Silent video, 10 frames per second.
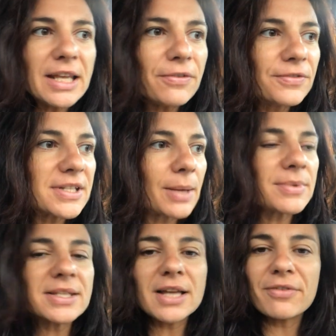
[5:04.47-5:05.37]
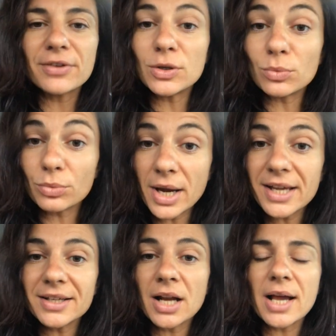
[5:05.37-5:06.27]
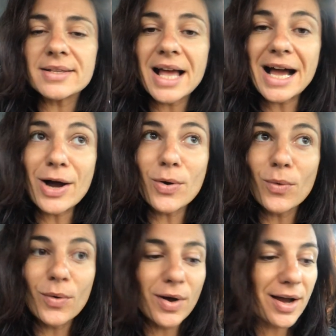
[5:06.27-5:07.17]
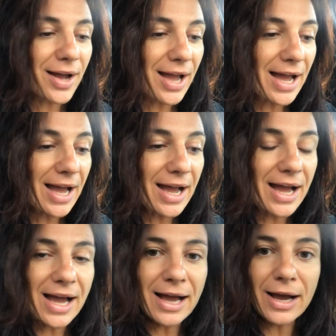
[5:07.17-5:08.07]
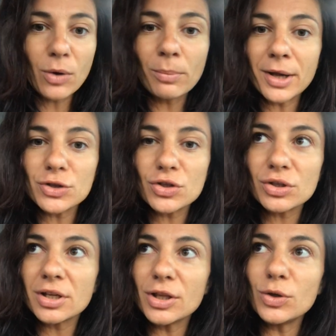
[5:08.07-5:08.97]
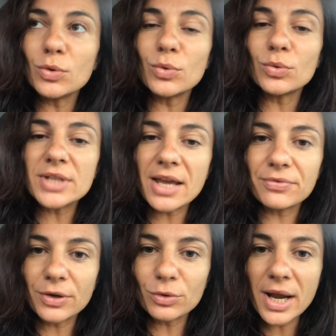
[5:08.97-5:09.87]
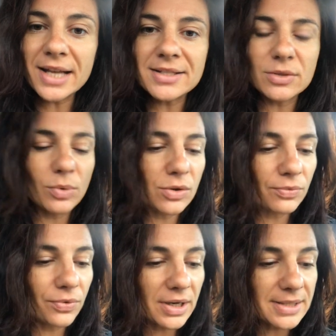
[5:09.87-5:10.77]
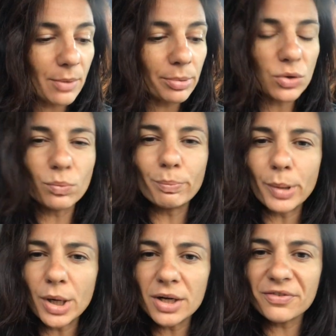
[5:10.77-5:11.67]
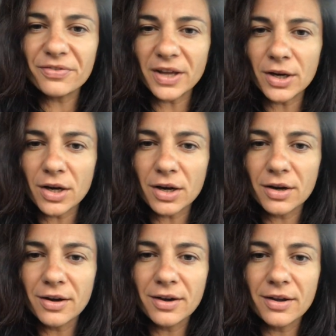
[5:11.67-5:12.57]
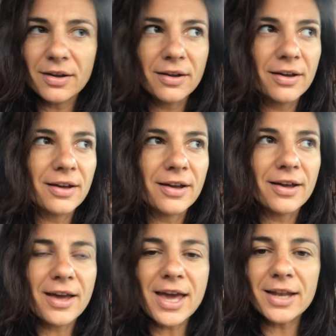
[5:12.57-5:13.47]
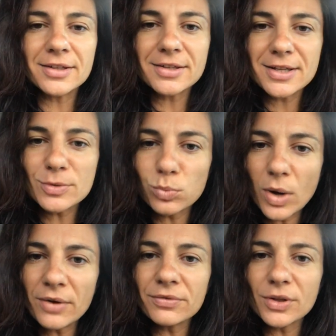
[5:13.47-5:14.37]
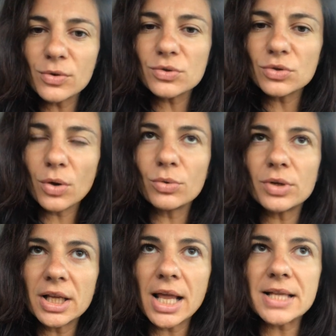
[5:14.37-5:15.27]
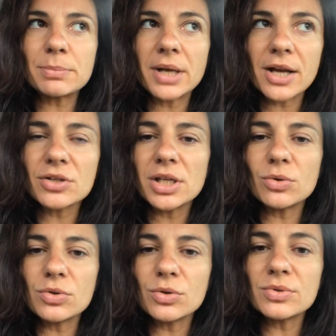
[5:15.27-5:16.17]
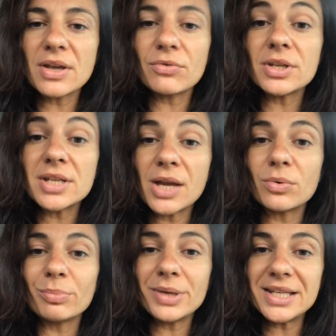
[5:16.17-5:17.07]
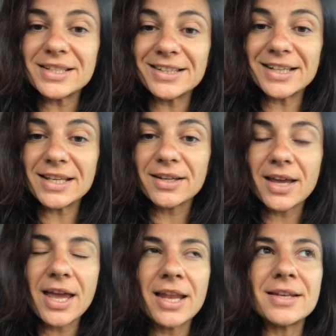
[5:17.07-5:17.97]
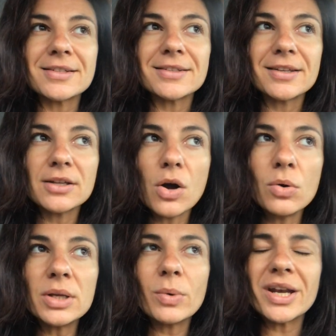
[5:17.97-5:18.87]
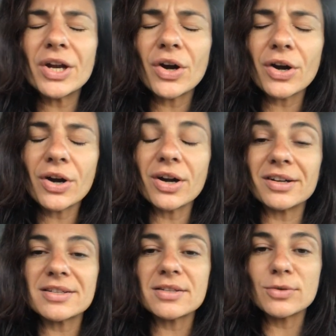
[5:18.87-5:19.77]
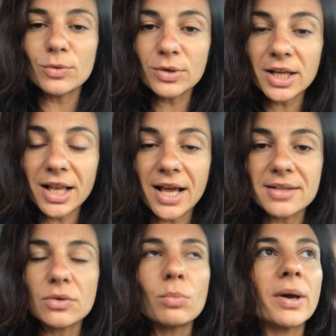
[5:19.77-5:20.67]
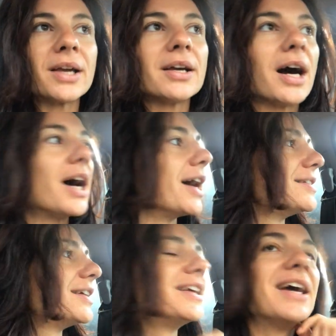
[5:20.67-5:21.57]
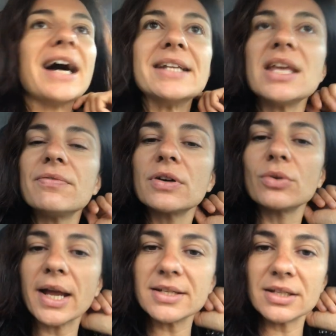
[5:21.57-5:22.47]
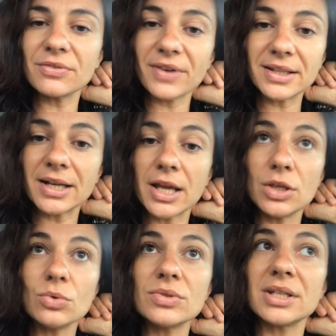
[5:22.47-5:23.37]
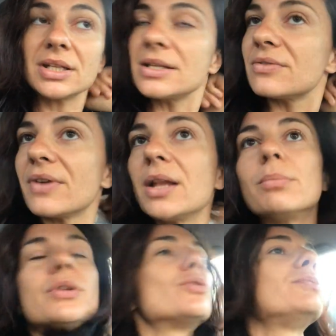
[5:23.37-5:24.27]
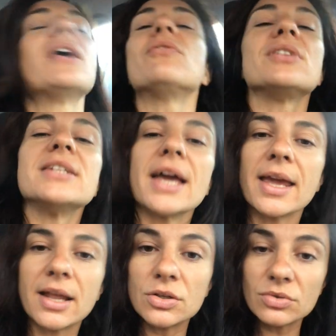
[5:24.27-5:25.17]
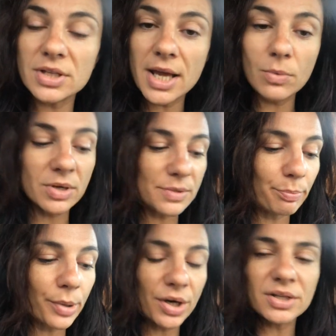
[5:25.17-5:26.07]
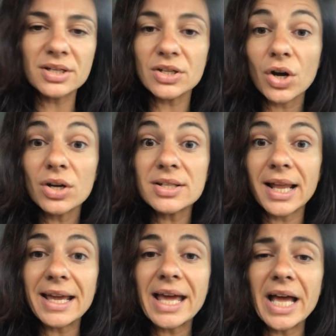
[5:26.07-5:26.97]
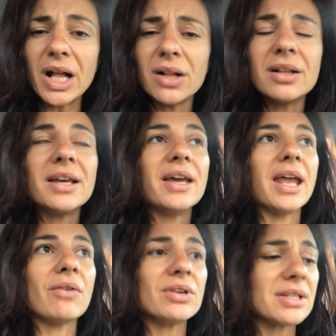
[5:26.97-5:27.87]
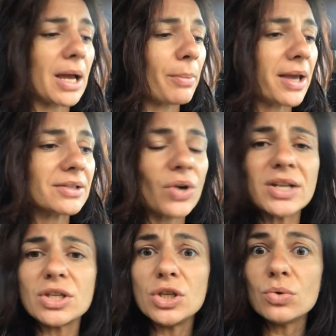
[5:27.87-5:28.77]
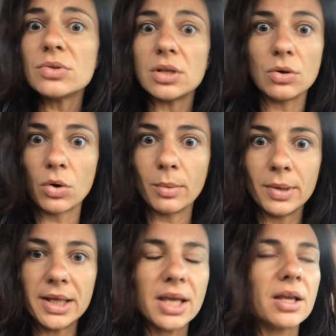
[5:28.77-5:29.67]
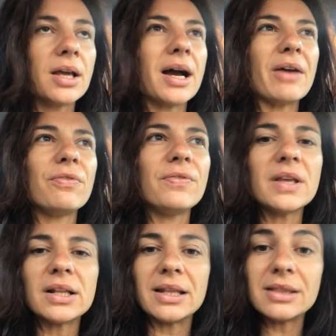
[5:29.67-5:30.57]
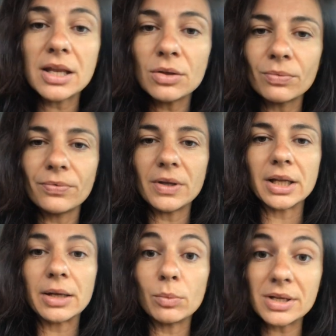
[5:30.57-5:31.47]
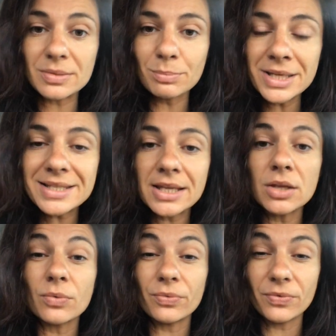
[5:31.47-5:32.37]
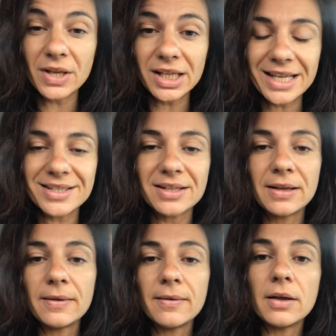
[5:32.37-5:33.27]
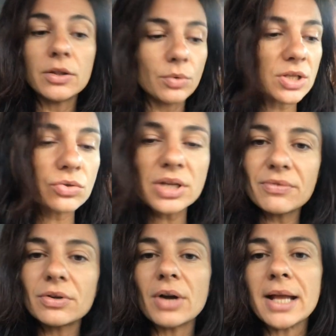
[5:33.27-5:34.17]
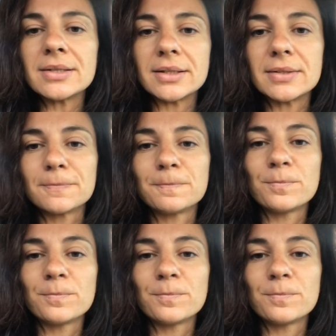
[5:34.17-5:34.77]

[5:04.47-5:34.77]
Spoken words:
lift some stuff, and you recognize how much you take for granted when you, for example, you burn a finger, and it's one of those you don't realize but actually you use every day repeatedly, and only when it hurts you realize, oh my God, I take for granted the fact that I use it and it's available to me every day. And today when it's burnt and it hurts like hell, and every time I try to use it normally, I feel it. Then you feel it. When it's missing, you feel it. And the rest you take for granted.